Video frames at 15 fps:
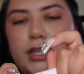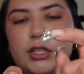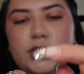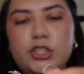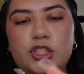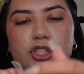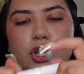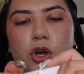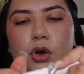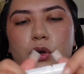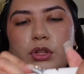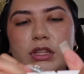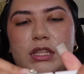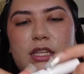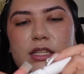
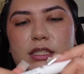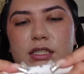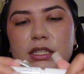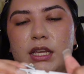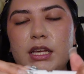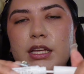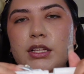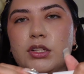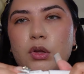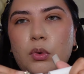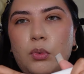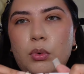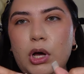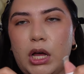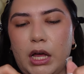So this is
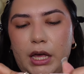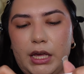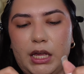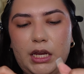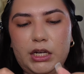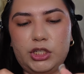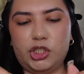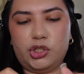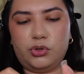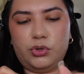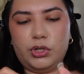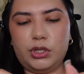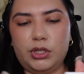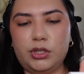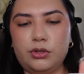what I do
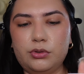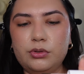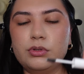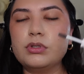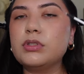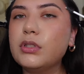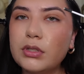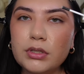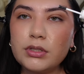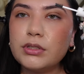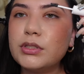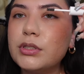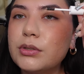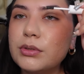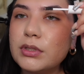use
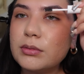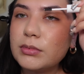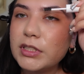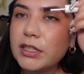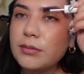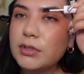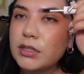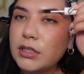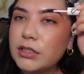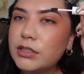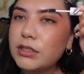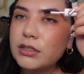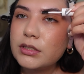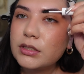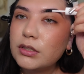too sometimes, and I
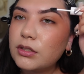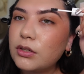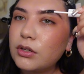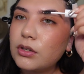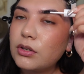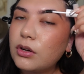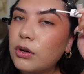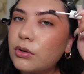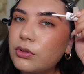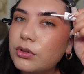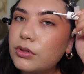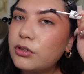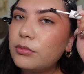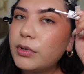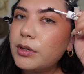just go
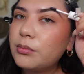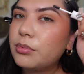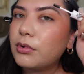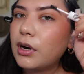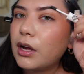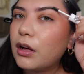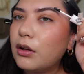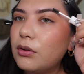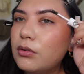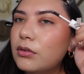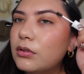through my brow.